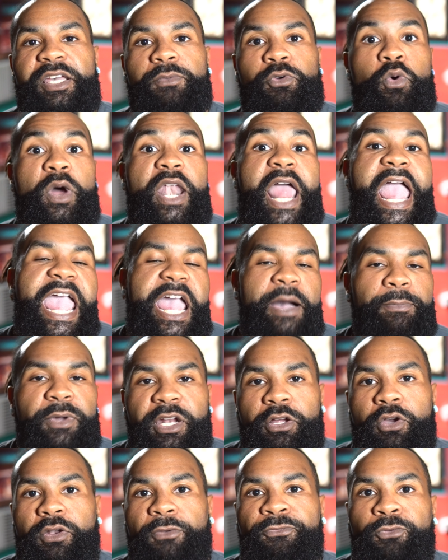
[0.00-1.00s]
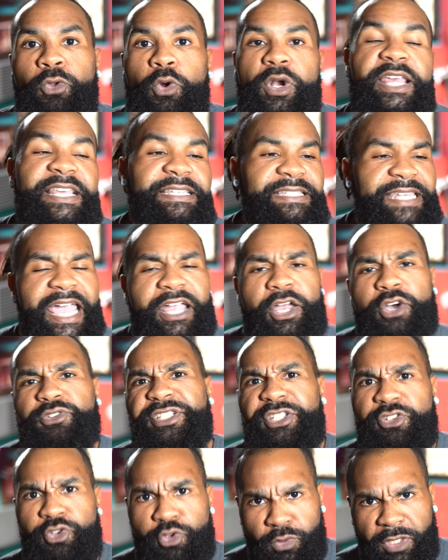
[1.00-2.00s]
up going, hey, I'm going to go to Florida. His dad goes,
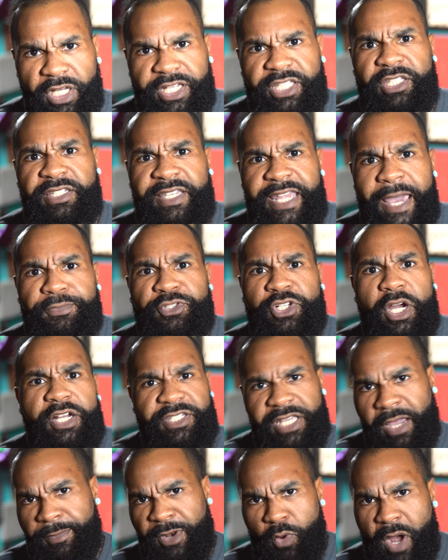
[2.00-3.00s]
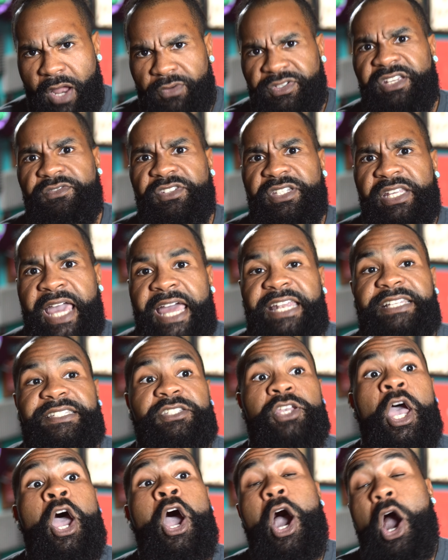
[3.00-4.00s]
do you look at the depth chart, see how many wide receivers they got? He
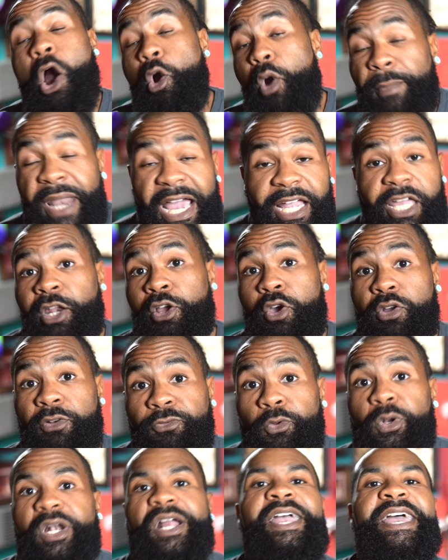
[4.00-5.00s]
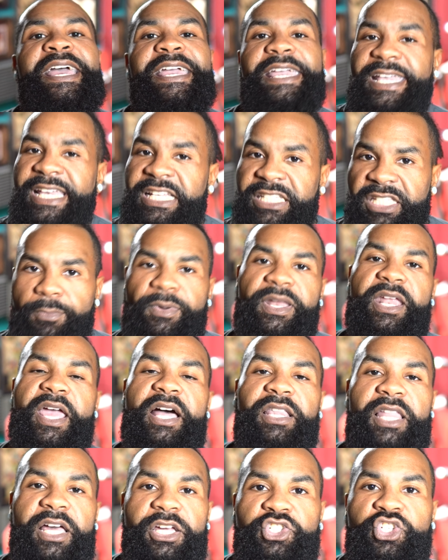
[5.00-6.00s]
says, oh, I'm not going to go to Florida. Ends up at
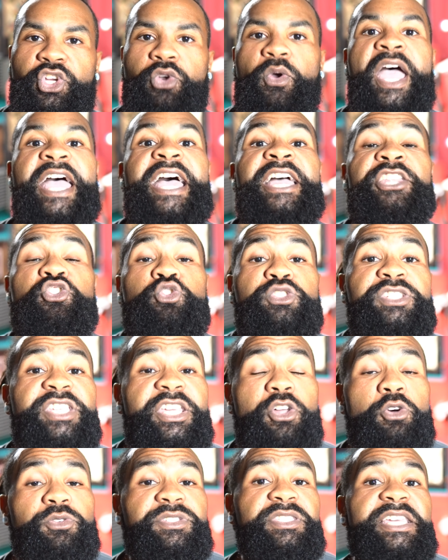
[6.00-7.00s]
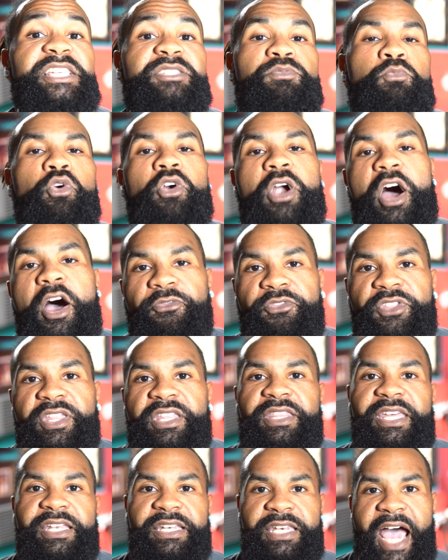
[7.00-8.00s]
LSU. You see those things more
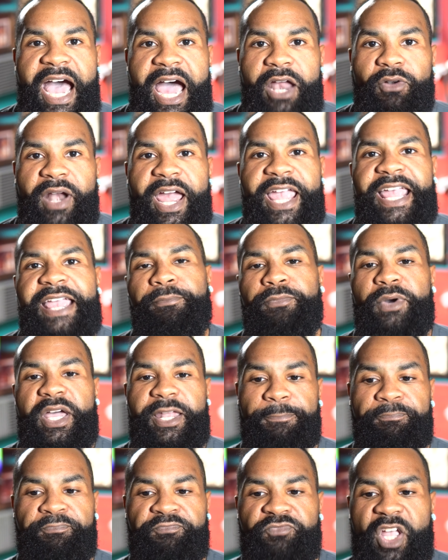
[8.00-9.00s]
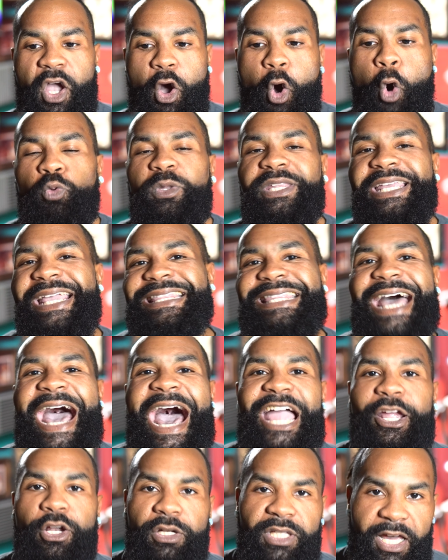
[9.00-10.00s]
often than not, right? But only at the
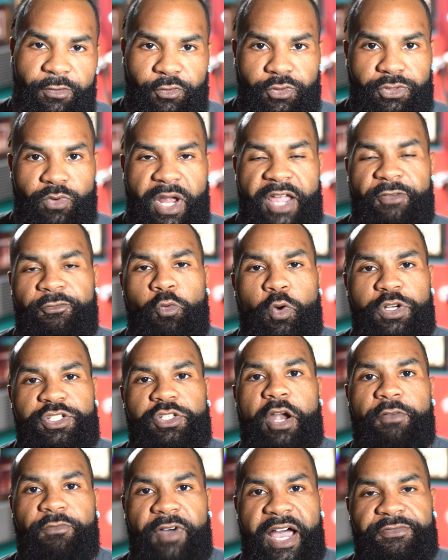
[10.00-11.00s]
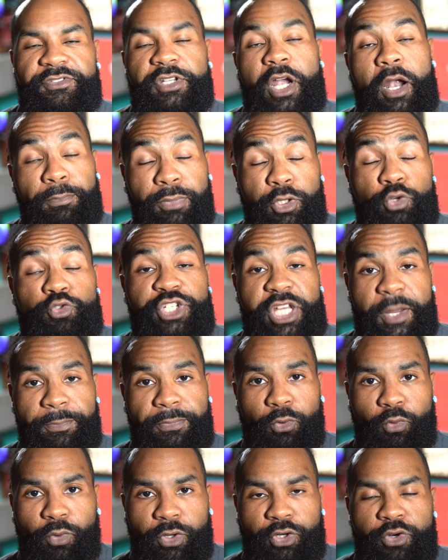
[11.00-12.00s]
higher levels, right? 4-star, 5-star, blue
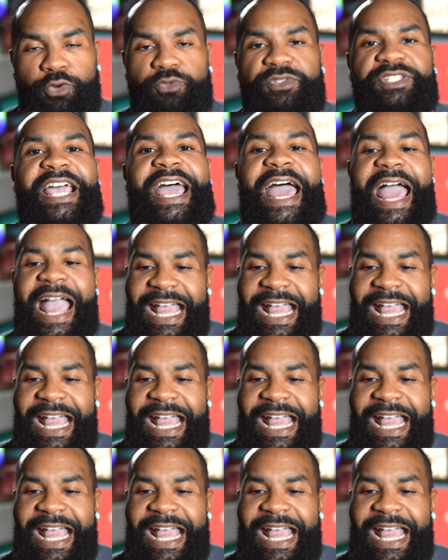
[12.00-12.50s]
chipper recruits.